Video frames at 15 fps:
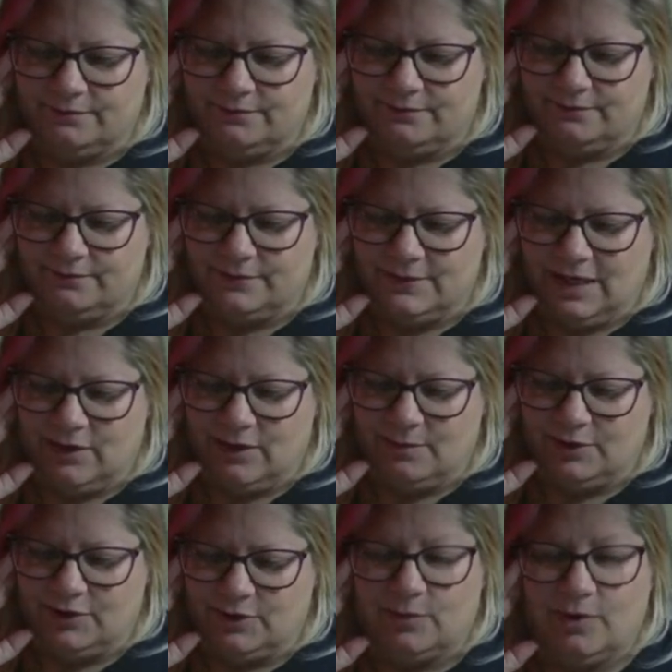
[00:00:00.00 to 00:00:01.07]
Now I put
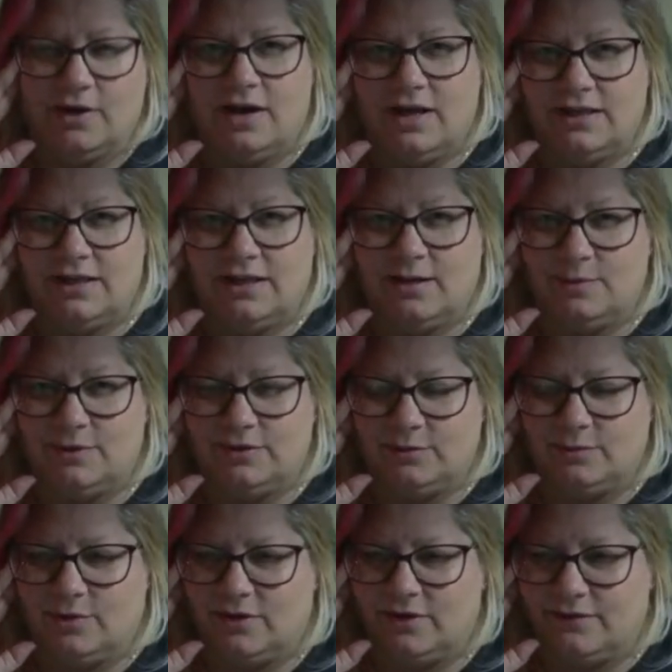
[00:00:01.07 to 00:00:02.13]
the wrong. I think I put the
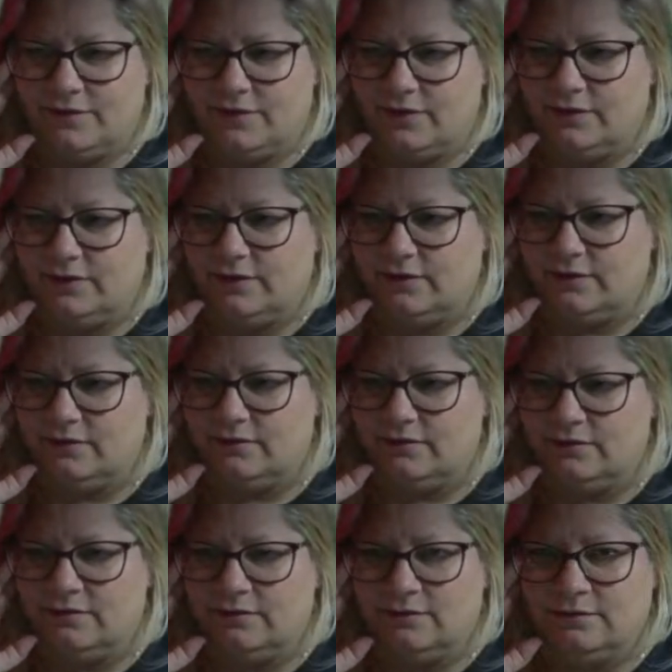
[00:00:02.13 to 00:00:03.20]
wrong info in there.
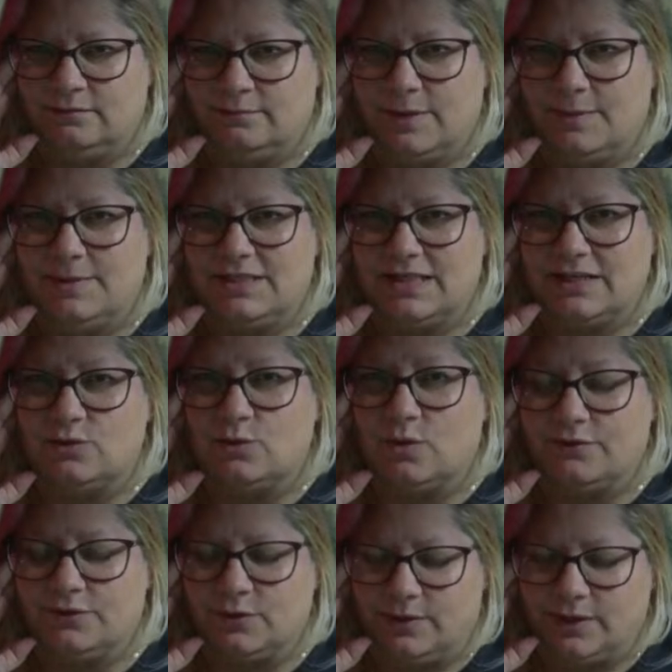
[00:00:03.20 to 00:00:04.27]
Maybe it's at
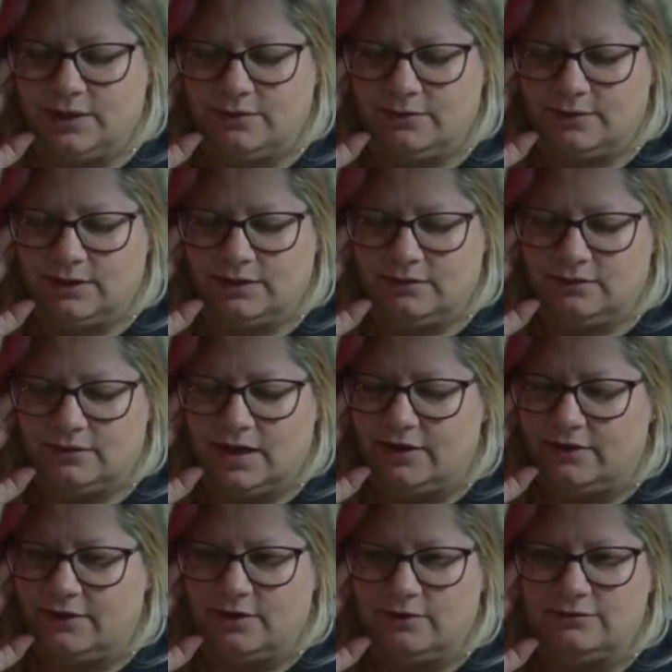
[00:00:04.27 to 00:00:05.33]
12:23. I don't
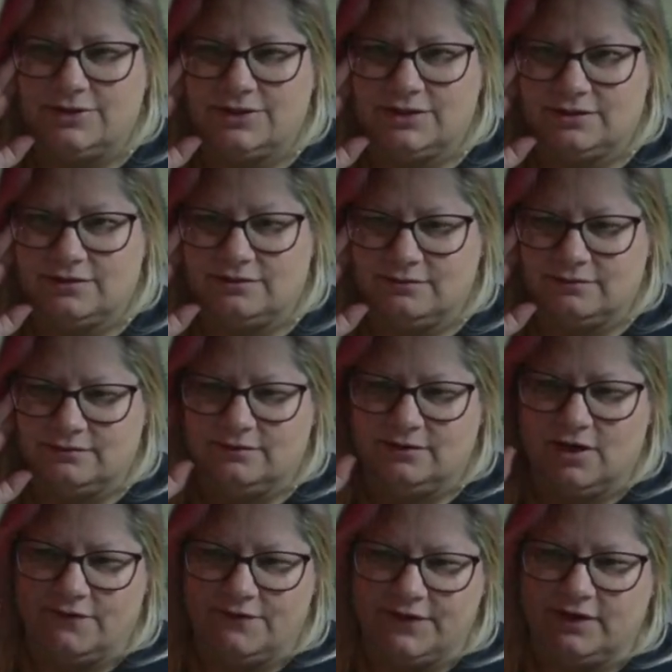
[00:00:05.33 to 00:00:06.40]
know. Just I'll
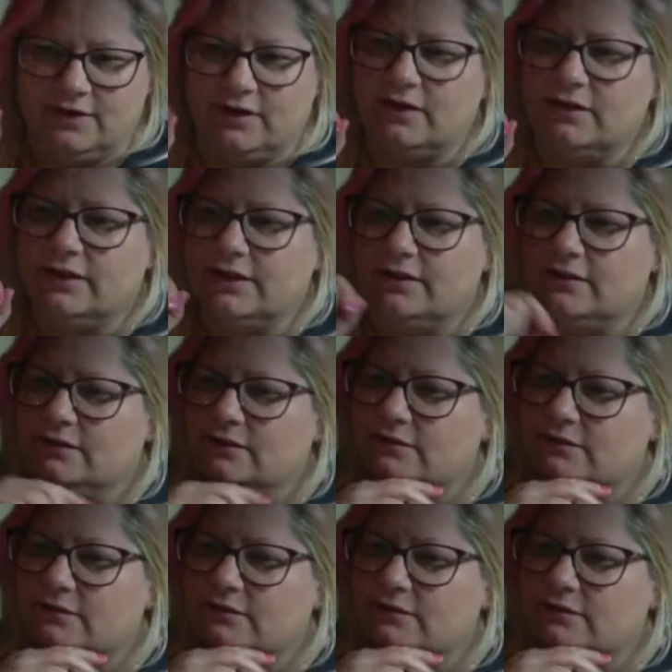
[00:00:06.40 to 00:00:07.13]
figure it out later.